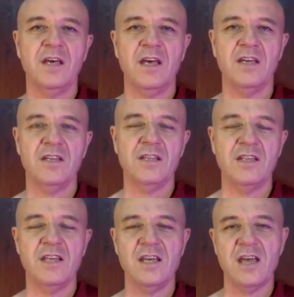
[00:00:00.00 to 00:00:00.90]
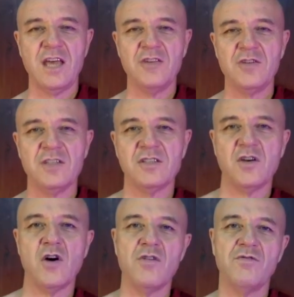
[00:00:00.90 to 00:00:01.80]
In the interest
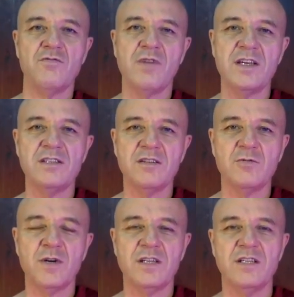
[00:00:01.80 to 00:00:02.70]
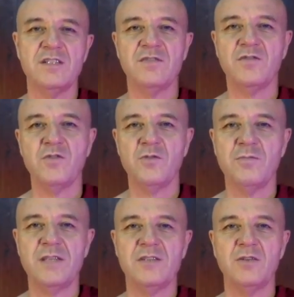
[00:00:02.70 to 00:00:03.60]
of raising awareness for
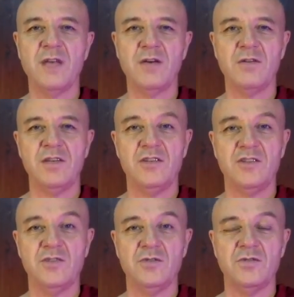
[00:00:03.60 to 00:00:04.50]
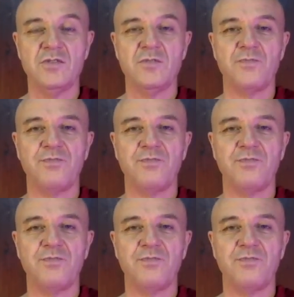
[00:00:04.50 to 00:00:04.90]
mental health issues,